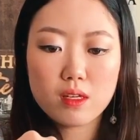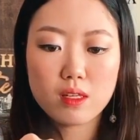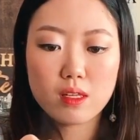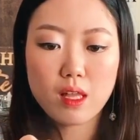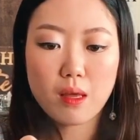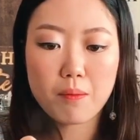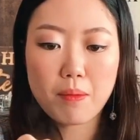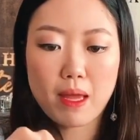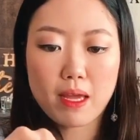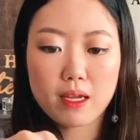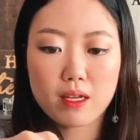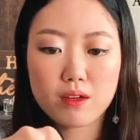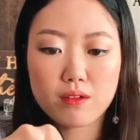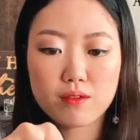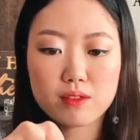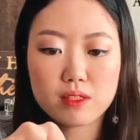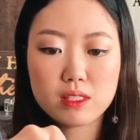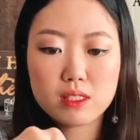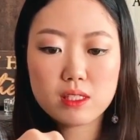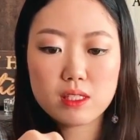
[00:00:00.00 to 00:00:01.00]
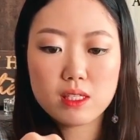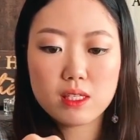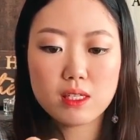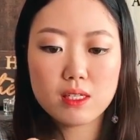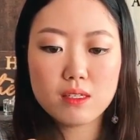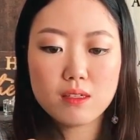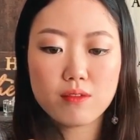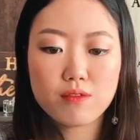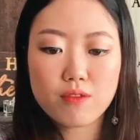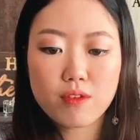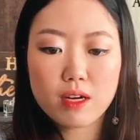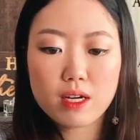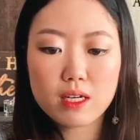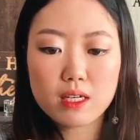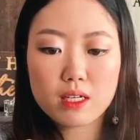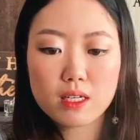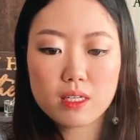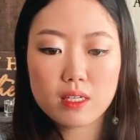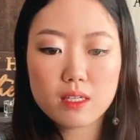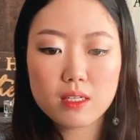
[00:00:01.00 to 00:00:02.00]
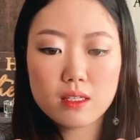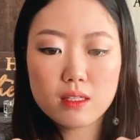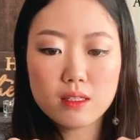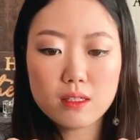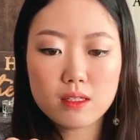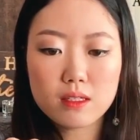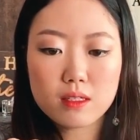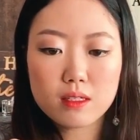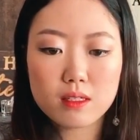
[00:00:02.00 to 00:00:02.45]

that packet of seasoning right in.